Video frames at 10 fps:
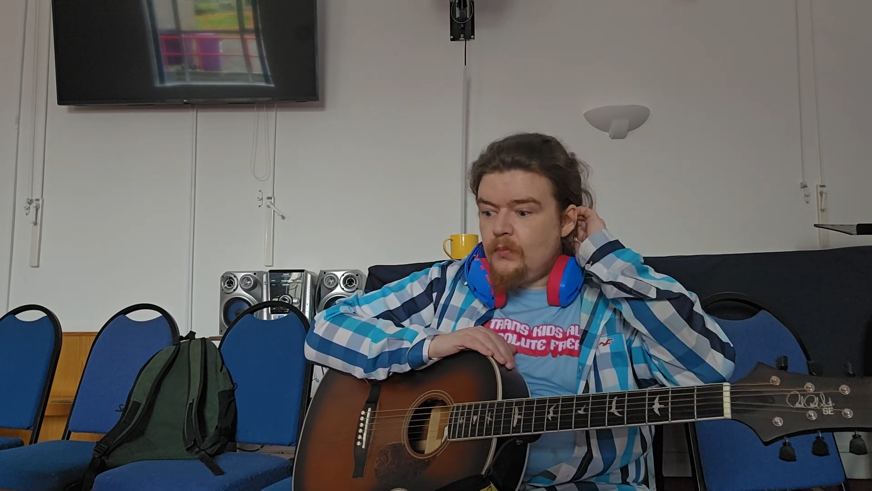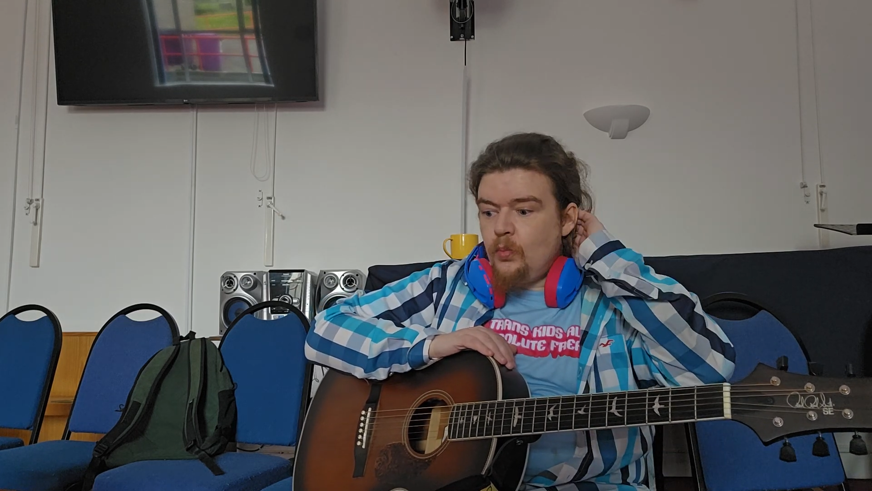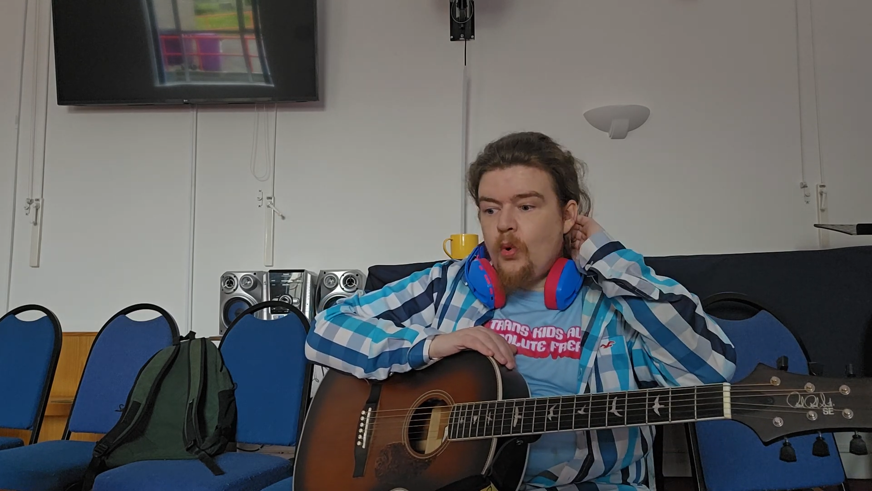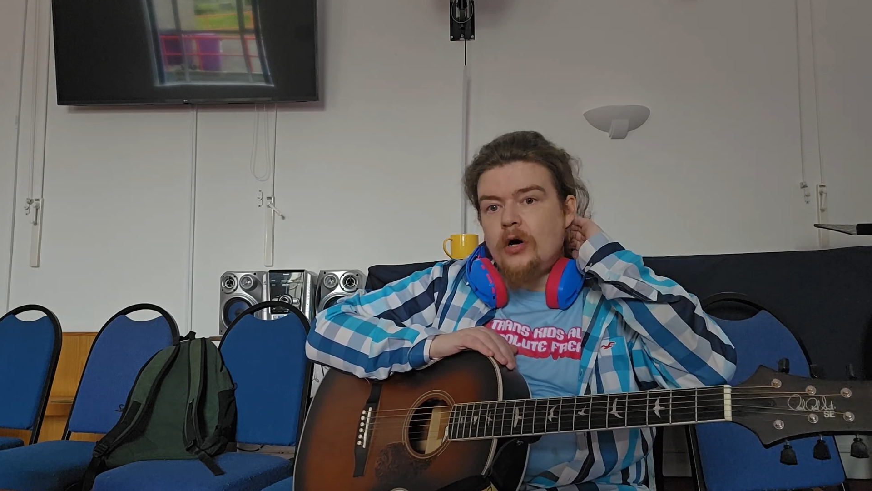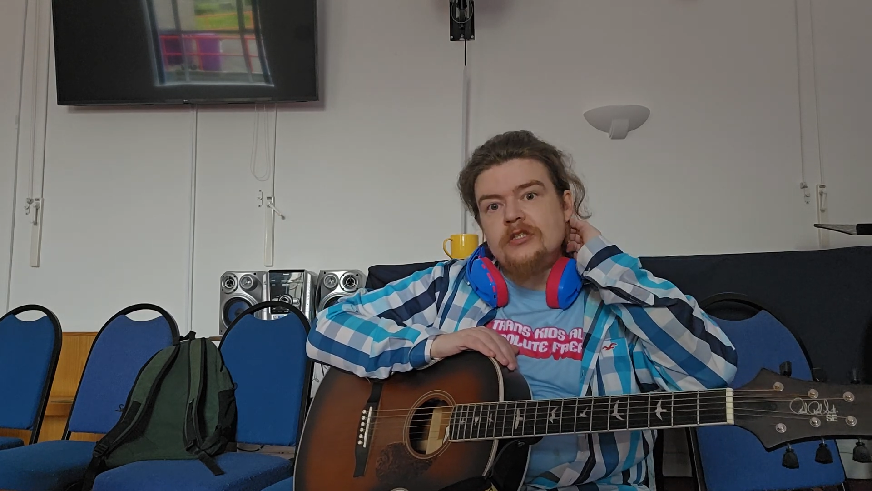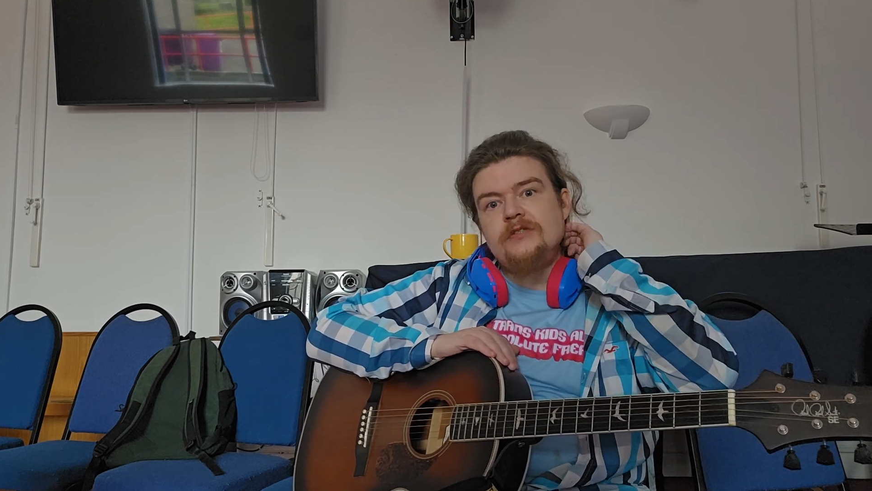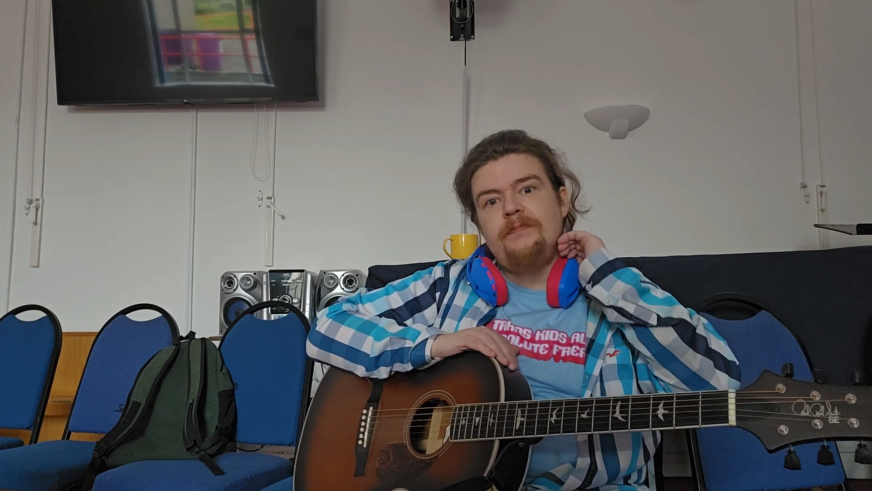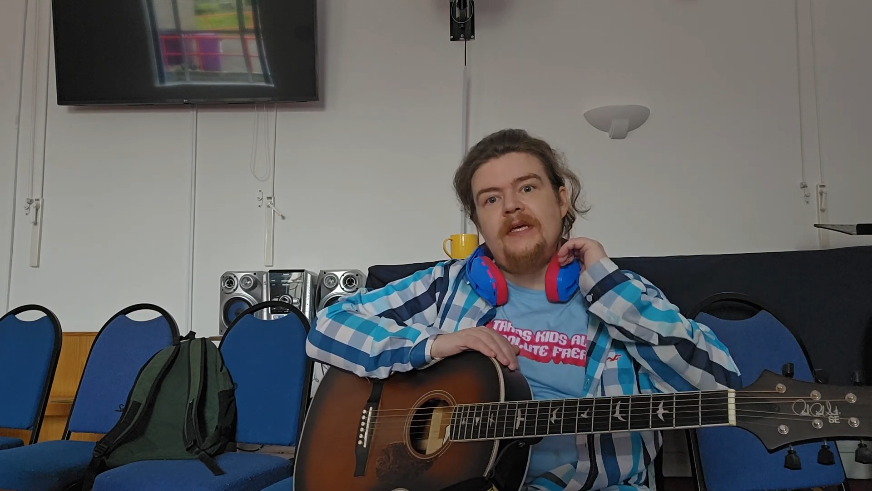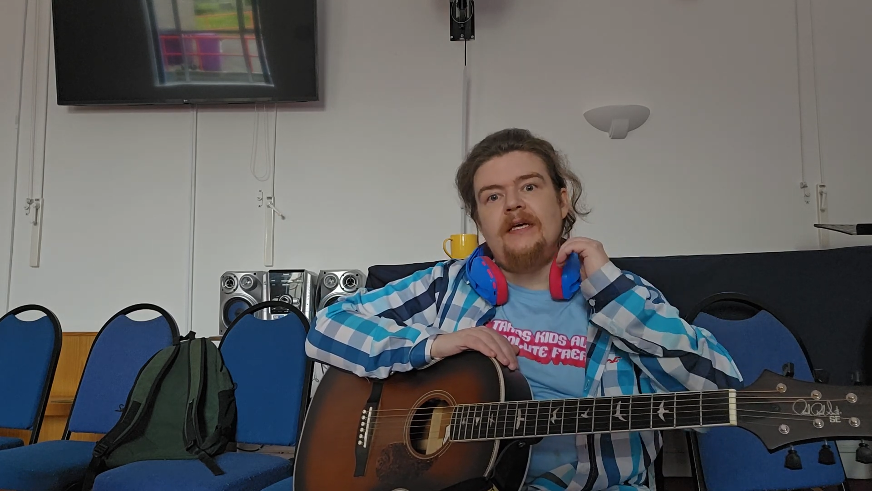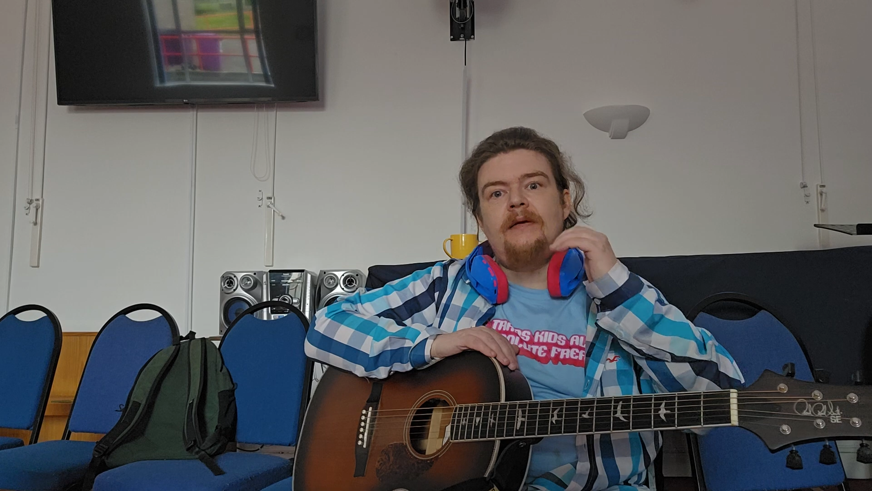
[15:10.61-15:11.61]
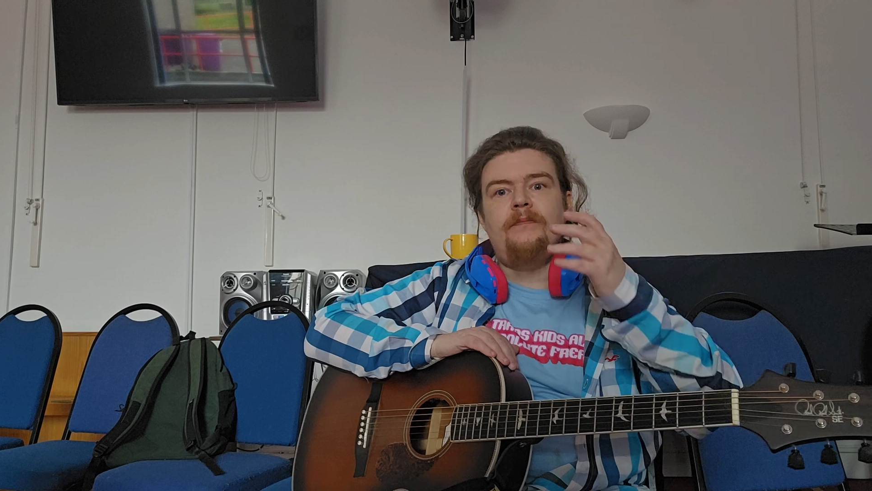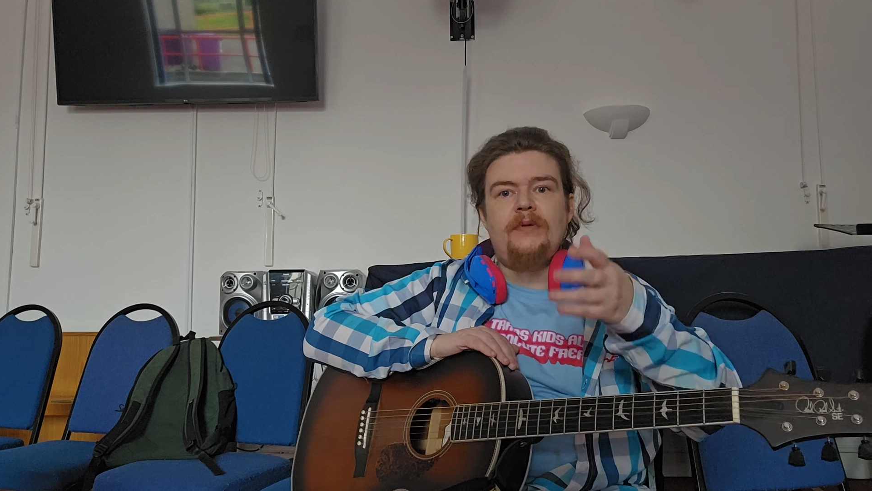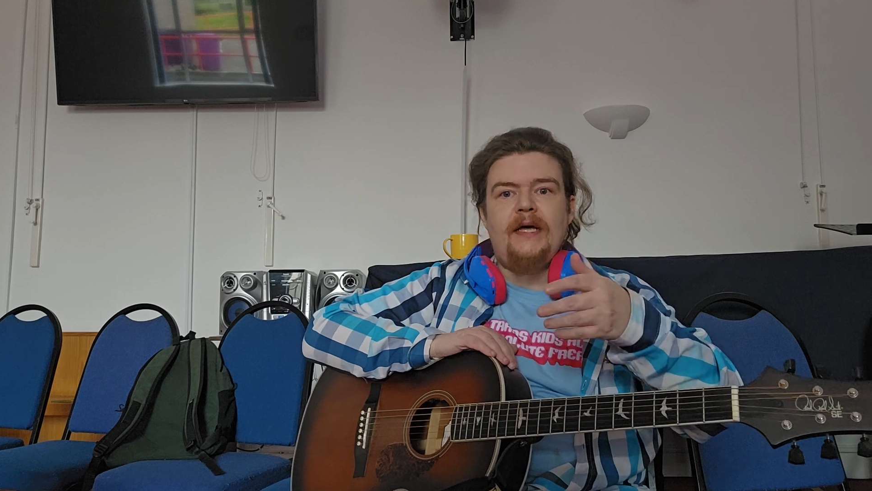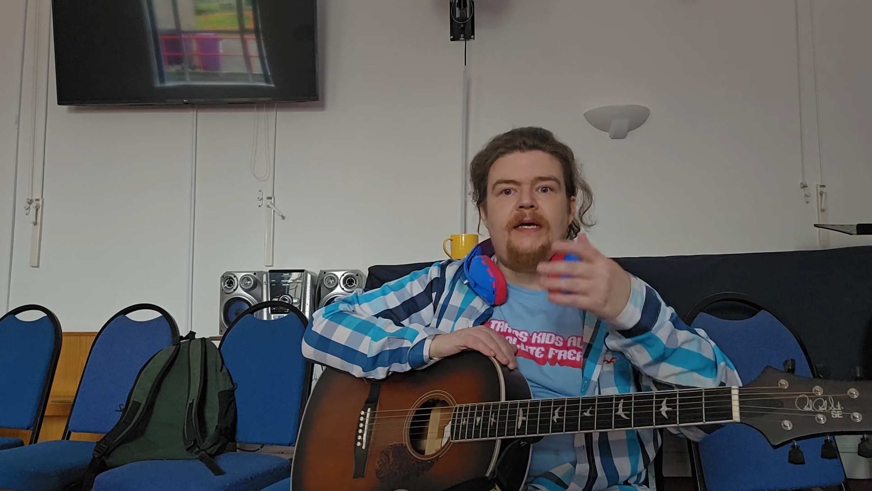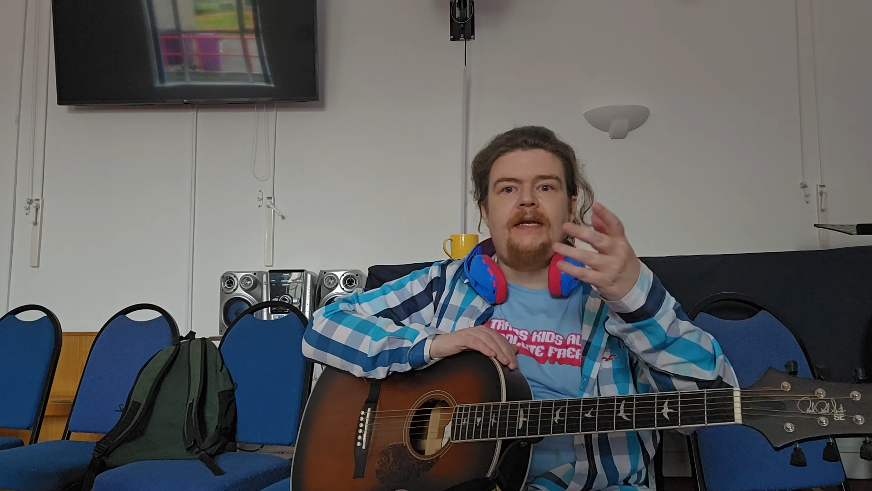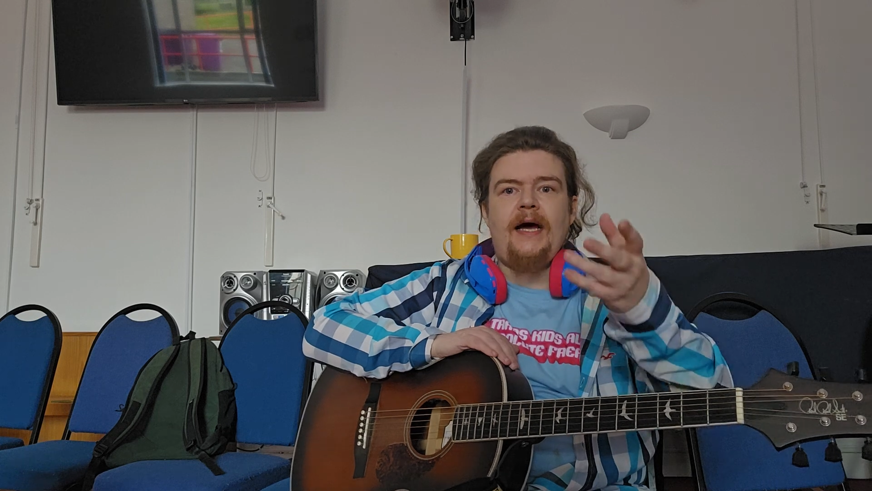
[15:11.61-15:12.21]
what's being played,